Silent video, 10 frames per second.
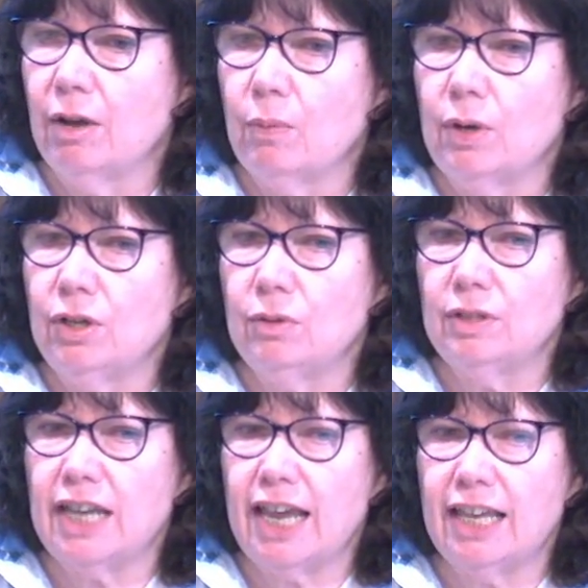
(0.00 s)
When you
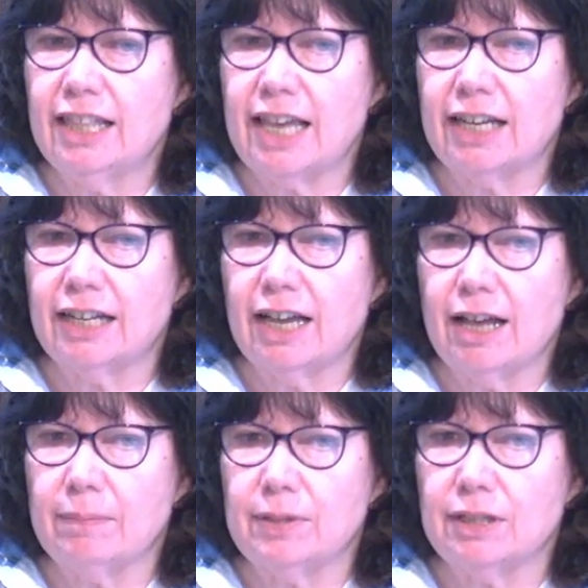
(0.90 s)
take that
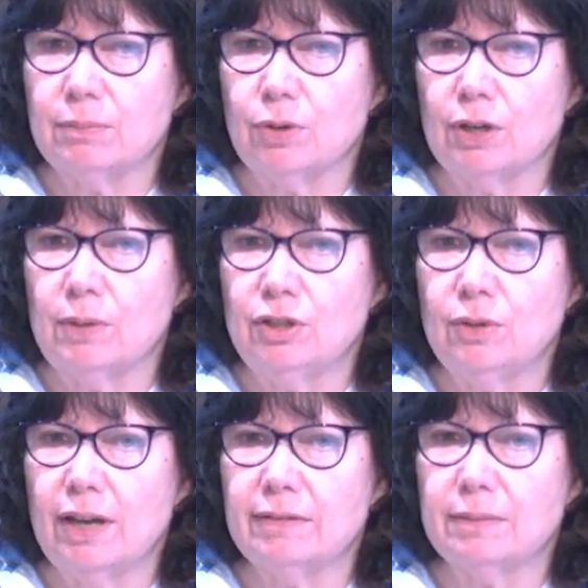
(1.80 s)
cup this morning, we do
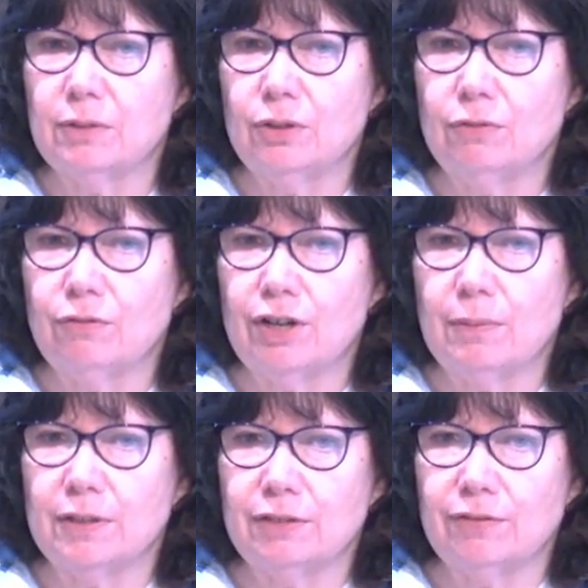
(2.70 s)
have some gluten-free
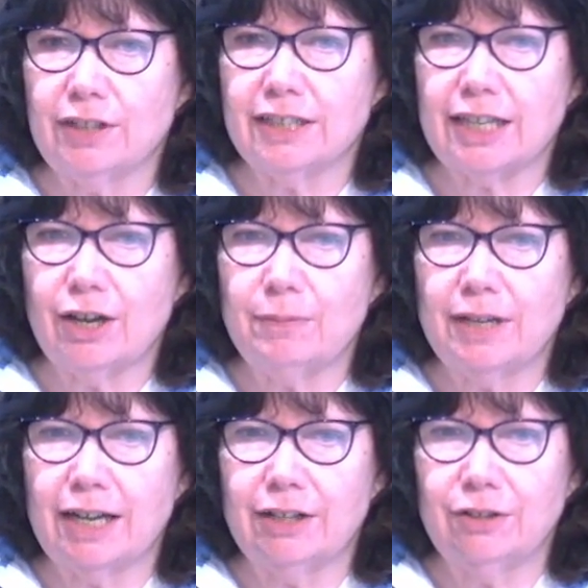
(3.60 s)
ones, Phyllis. I hope you
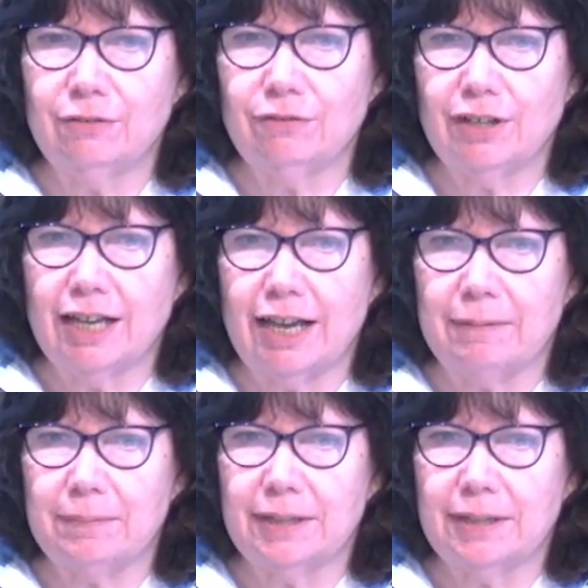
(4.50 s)
got a gluten-free cup.